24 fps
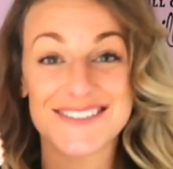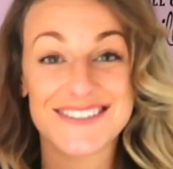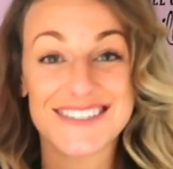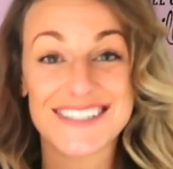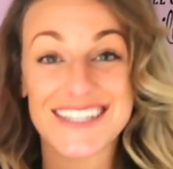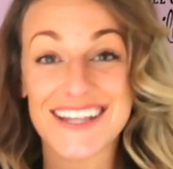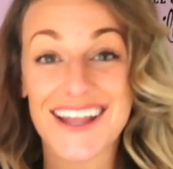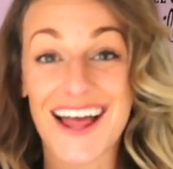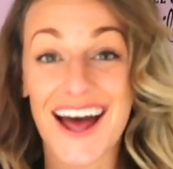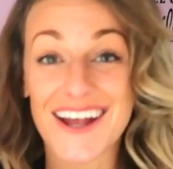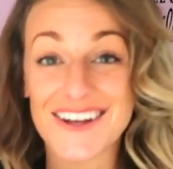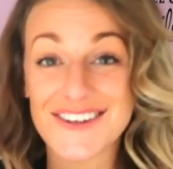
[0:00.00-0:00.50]
so
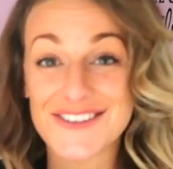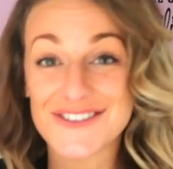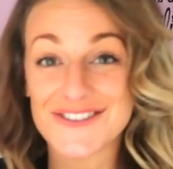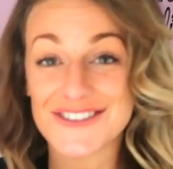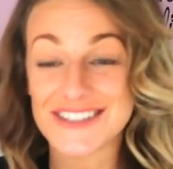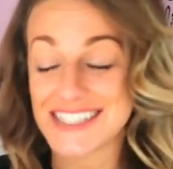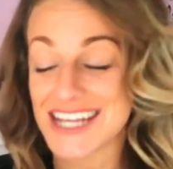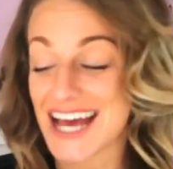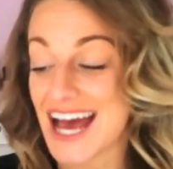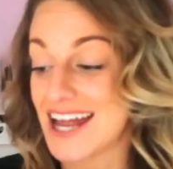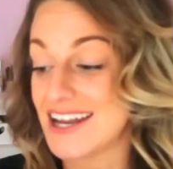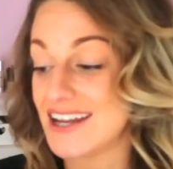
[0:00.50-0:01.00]
still under
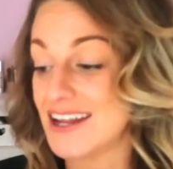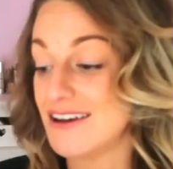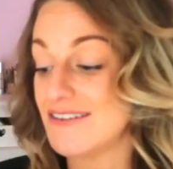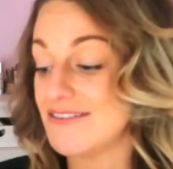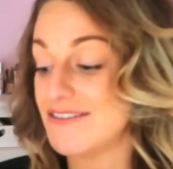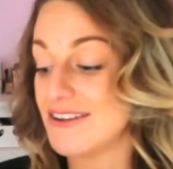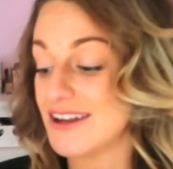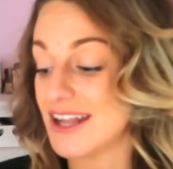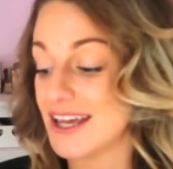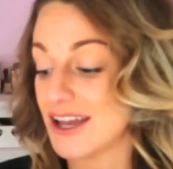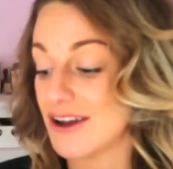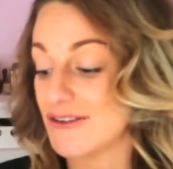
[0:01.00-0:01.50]
a tenner
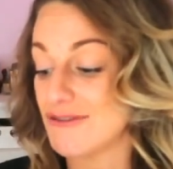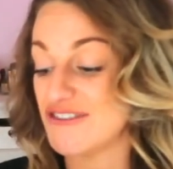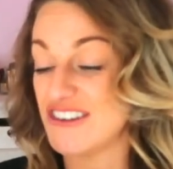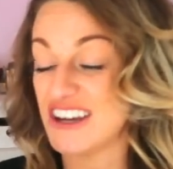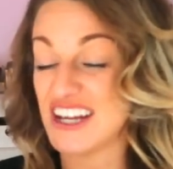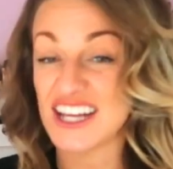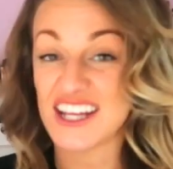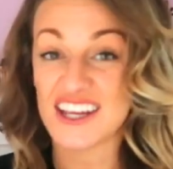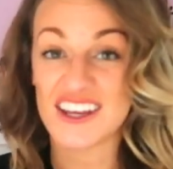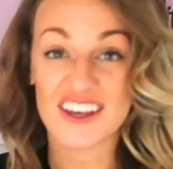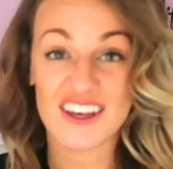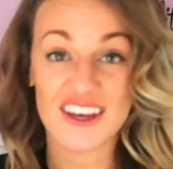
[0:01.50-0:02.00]
for like a
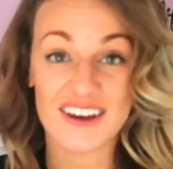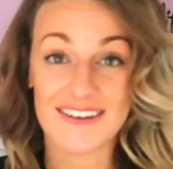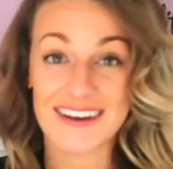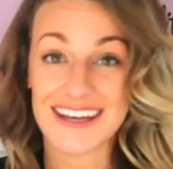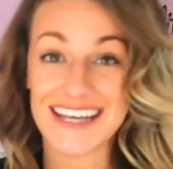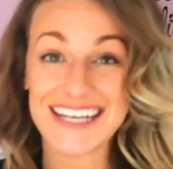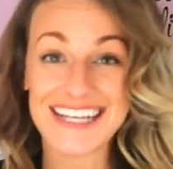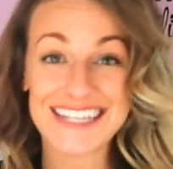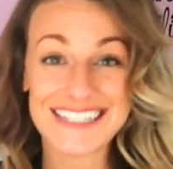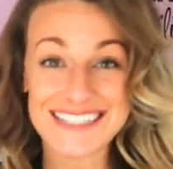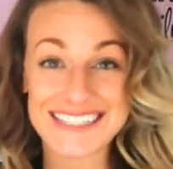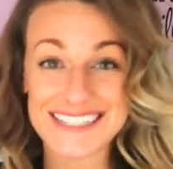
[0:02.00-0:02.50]
really cute,
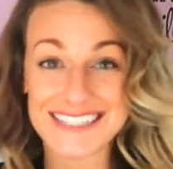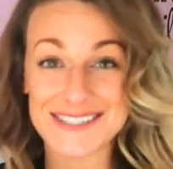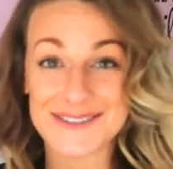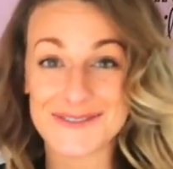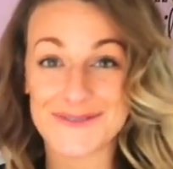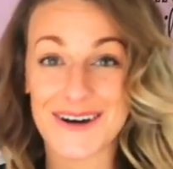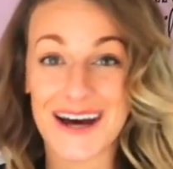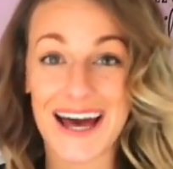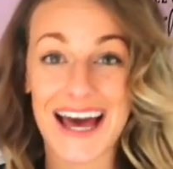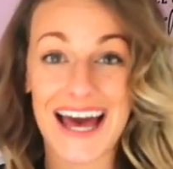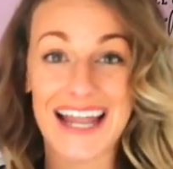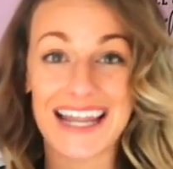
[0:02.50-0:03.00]
easy to
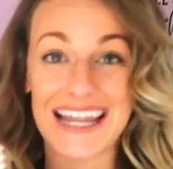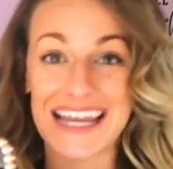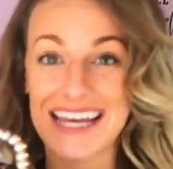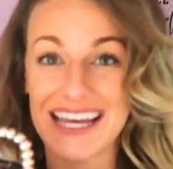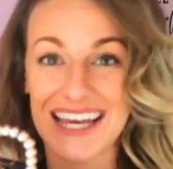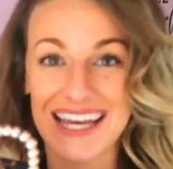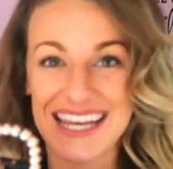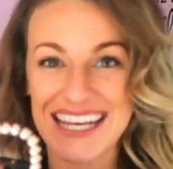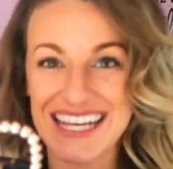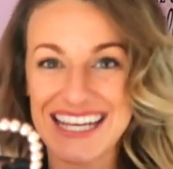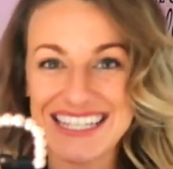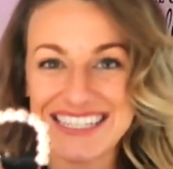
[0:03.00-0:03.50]
wear,
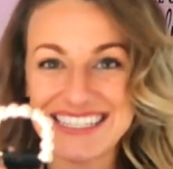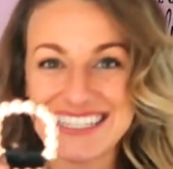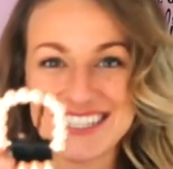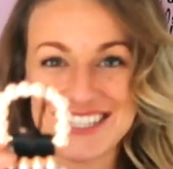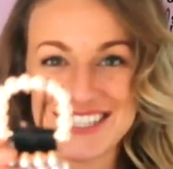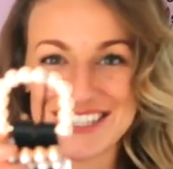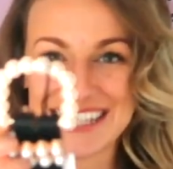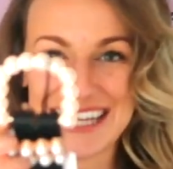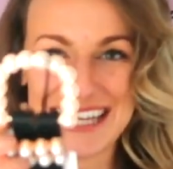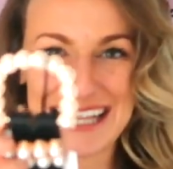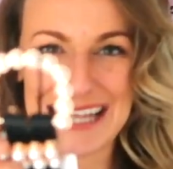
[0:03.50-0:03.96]
like easy just